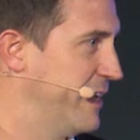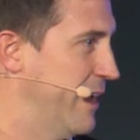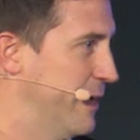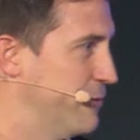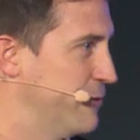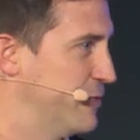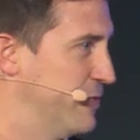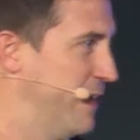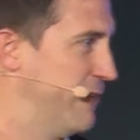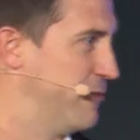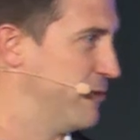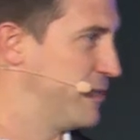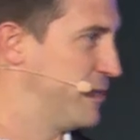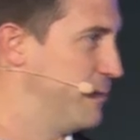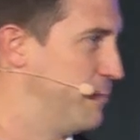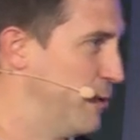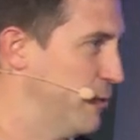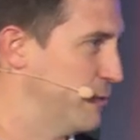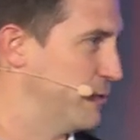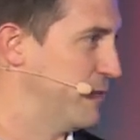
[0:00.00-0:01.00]
I was never
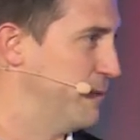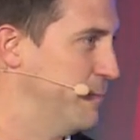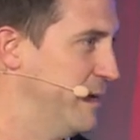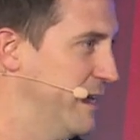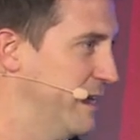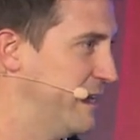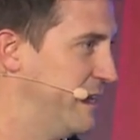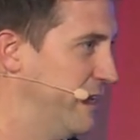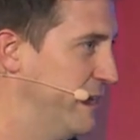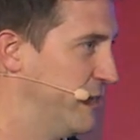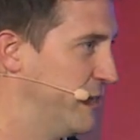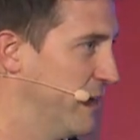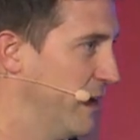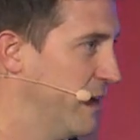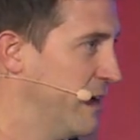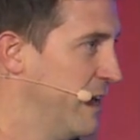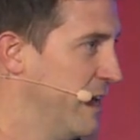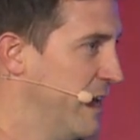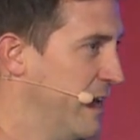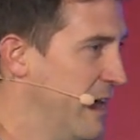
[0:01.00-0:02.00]
supposed to be a teacher.
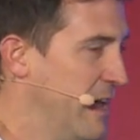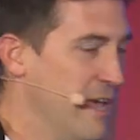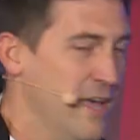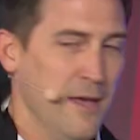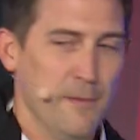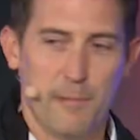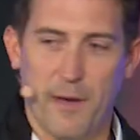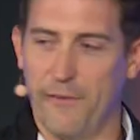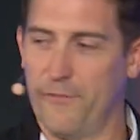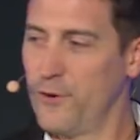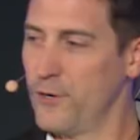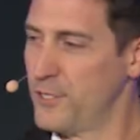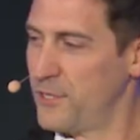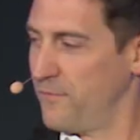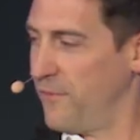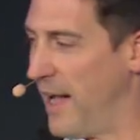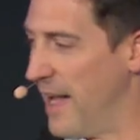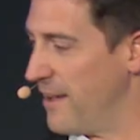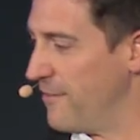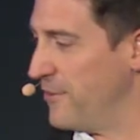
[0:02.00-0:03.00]
My first
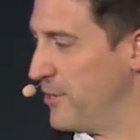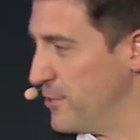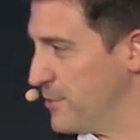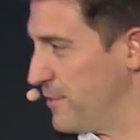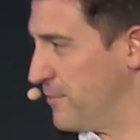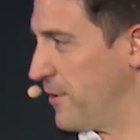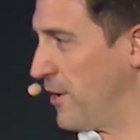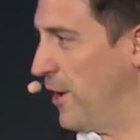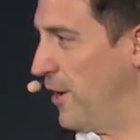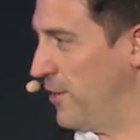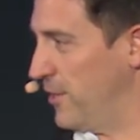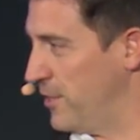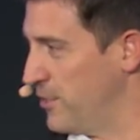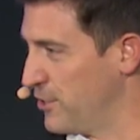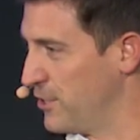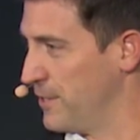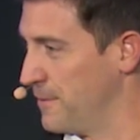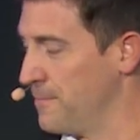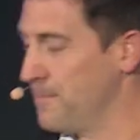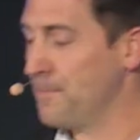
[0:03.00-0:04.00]
five years of
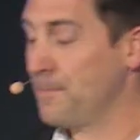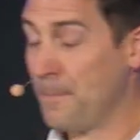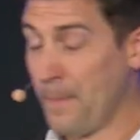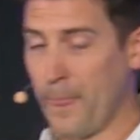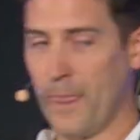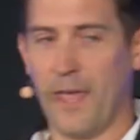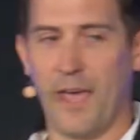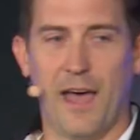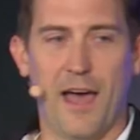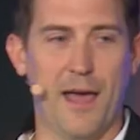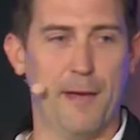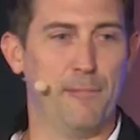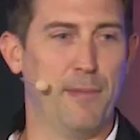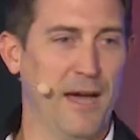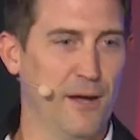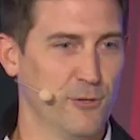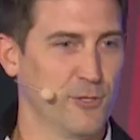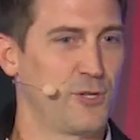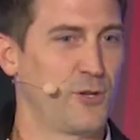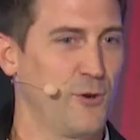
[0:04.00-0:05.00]
college, I
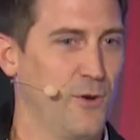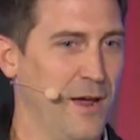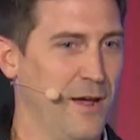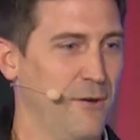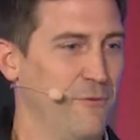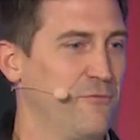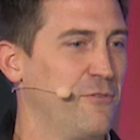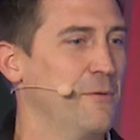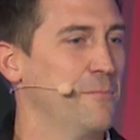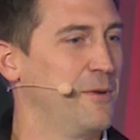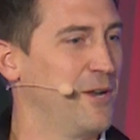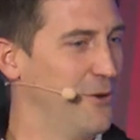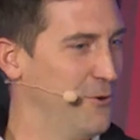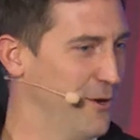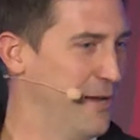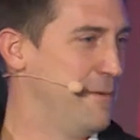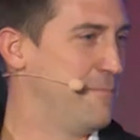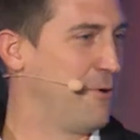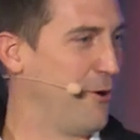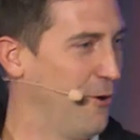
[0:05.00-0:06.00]
bounced around from
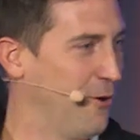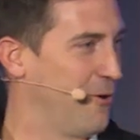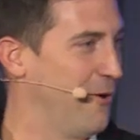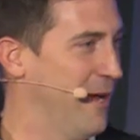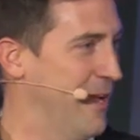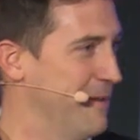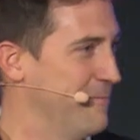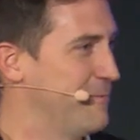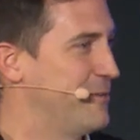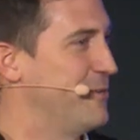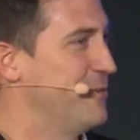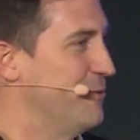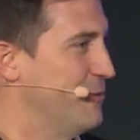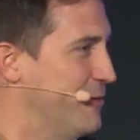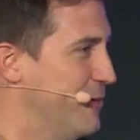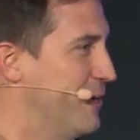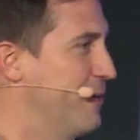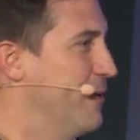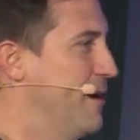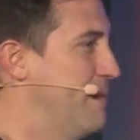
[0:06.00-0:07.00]
degree program to
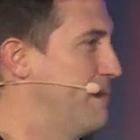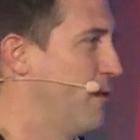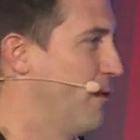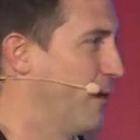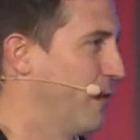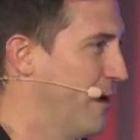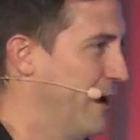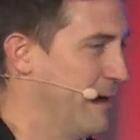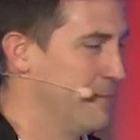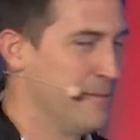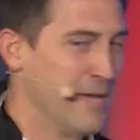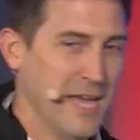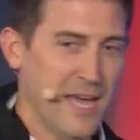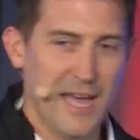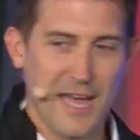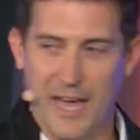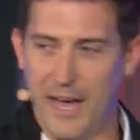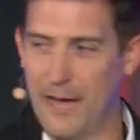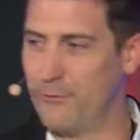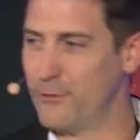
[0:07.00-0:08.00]
degree program.
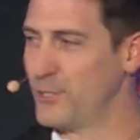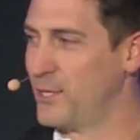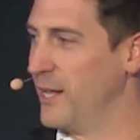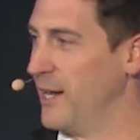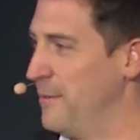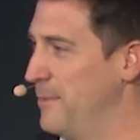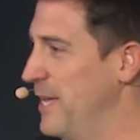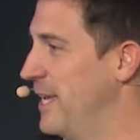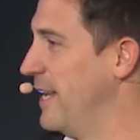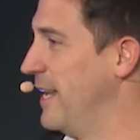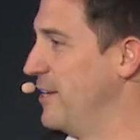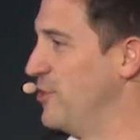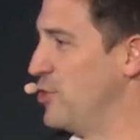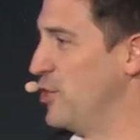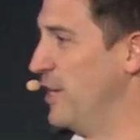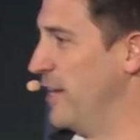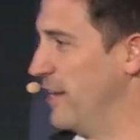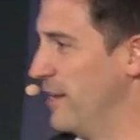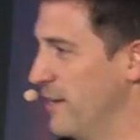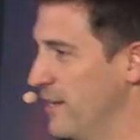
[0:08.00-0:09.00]
I was going to be an
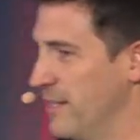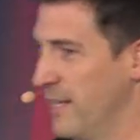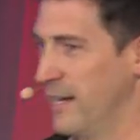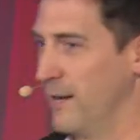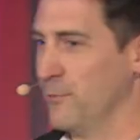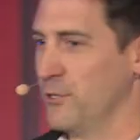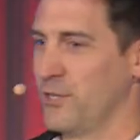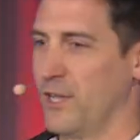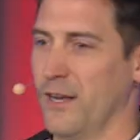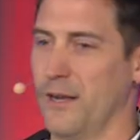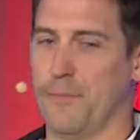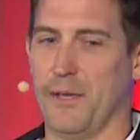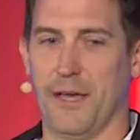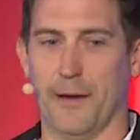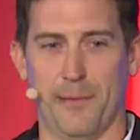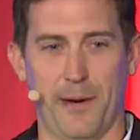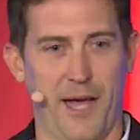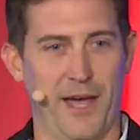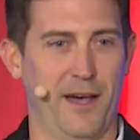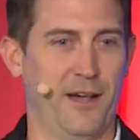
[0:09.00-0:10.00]
engineer, and then I was going to be a
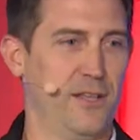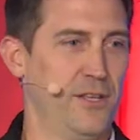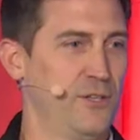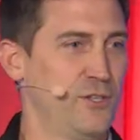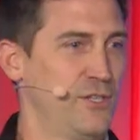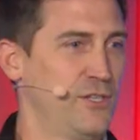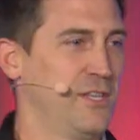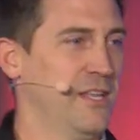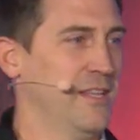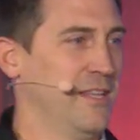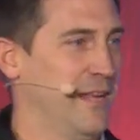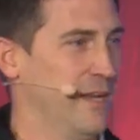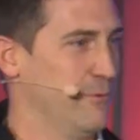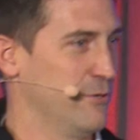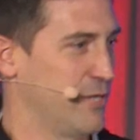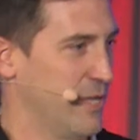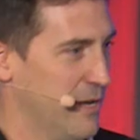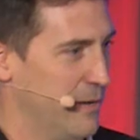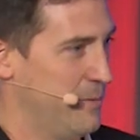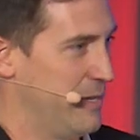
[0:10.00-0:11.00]
biologist, and then I was
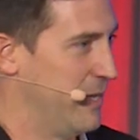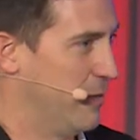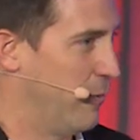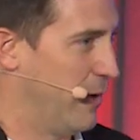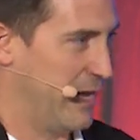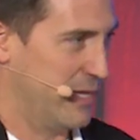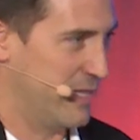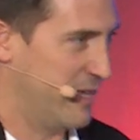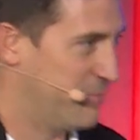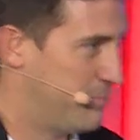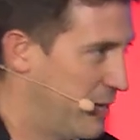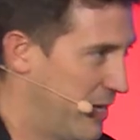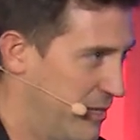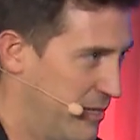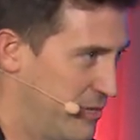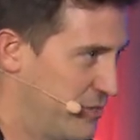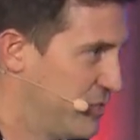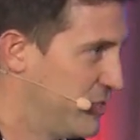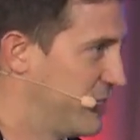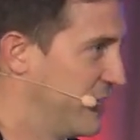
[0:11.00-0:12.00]
going to be a wildlife
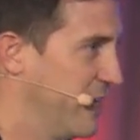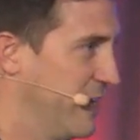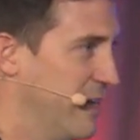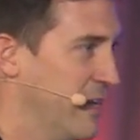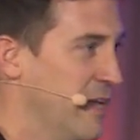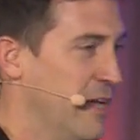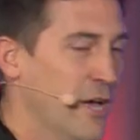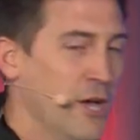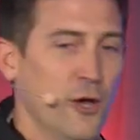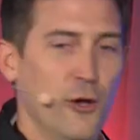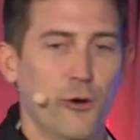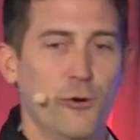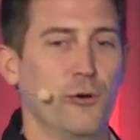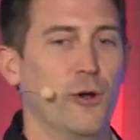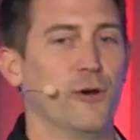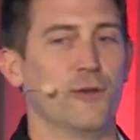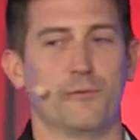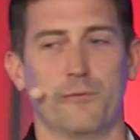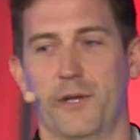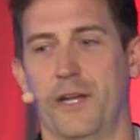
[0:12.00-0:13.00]
biologist, and who
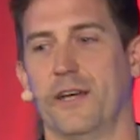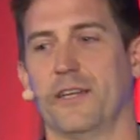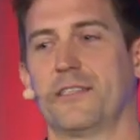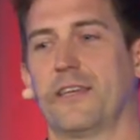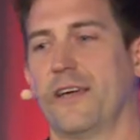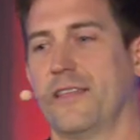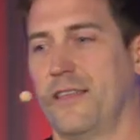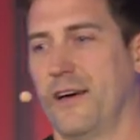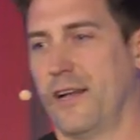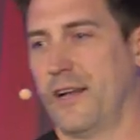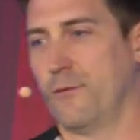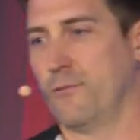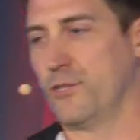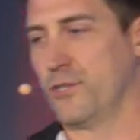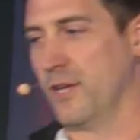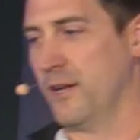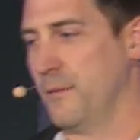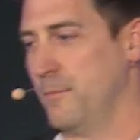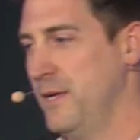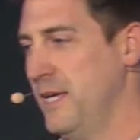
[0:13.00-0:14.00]
knows what else I thought I was
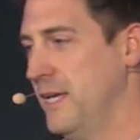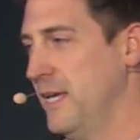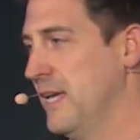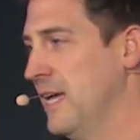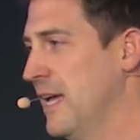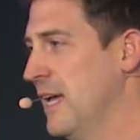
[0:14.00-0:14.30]
going to be.